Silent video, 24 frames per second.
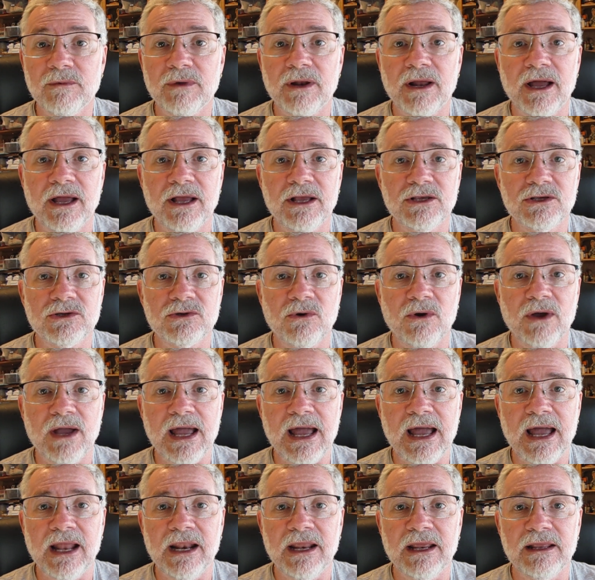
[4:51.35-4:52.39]
and I enjoy
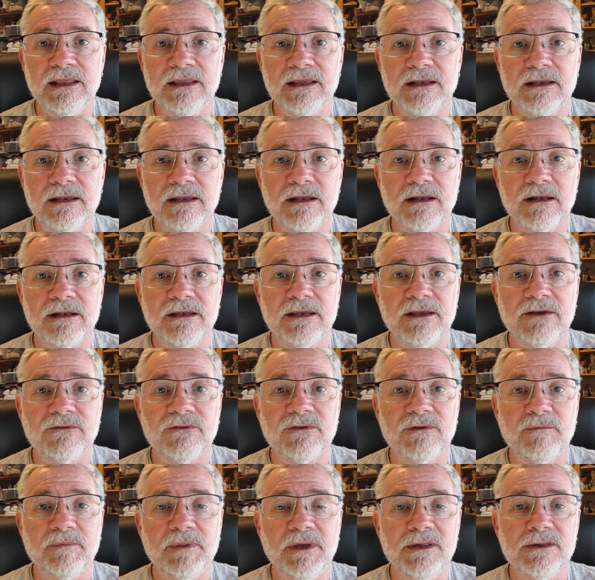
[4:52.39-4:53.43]
adding the little
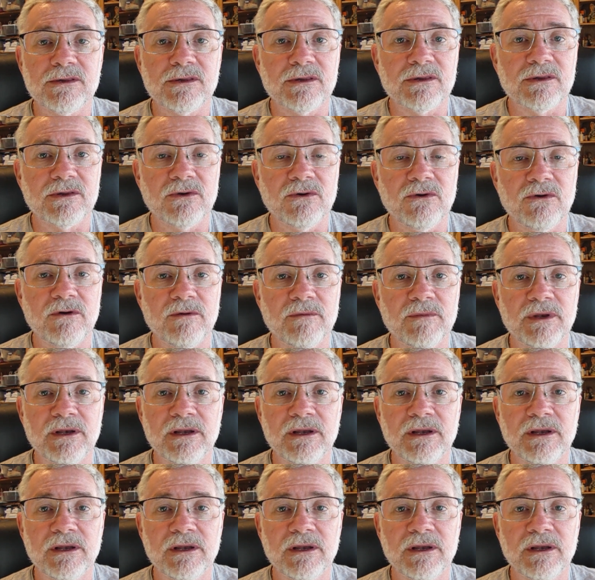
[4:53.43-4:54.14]
different pieces to them.